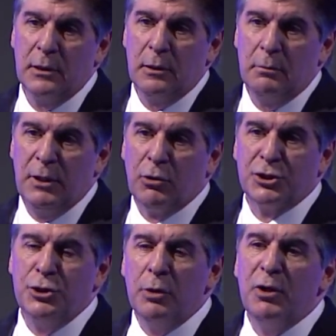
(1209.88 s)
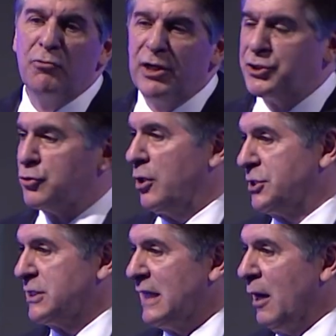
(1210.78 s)
Because human
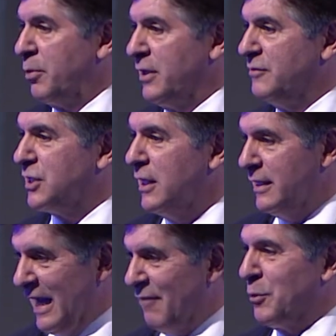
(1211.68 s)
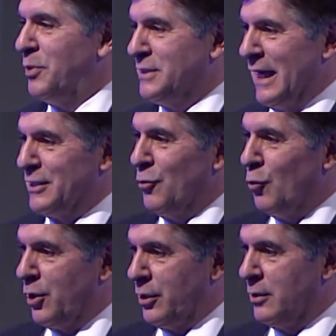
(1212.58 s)
resources now believes they have to protect their
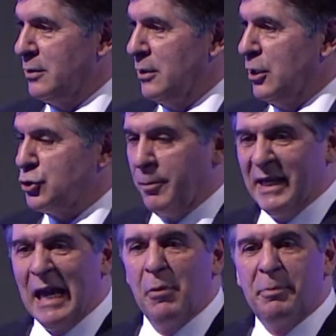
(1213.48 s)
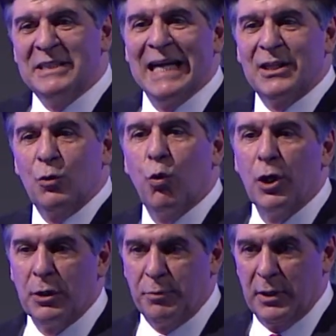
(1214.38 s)
worker. So it became a protected
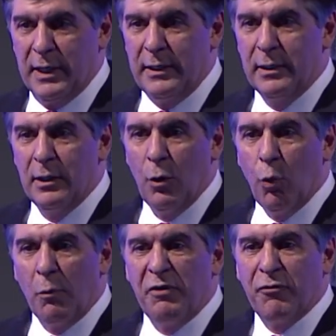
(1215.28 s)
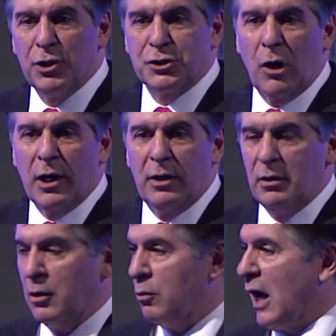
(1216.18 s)
worker play when we first started
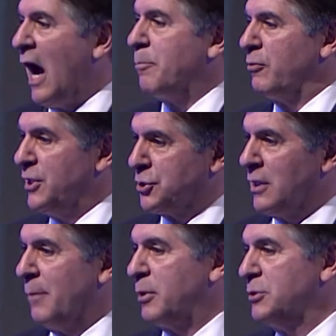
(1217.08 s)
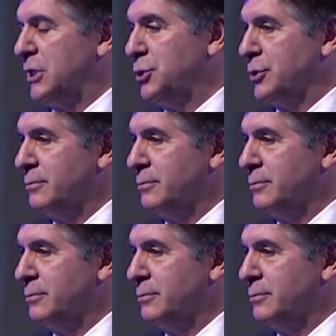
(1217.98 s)
with operational optimization.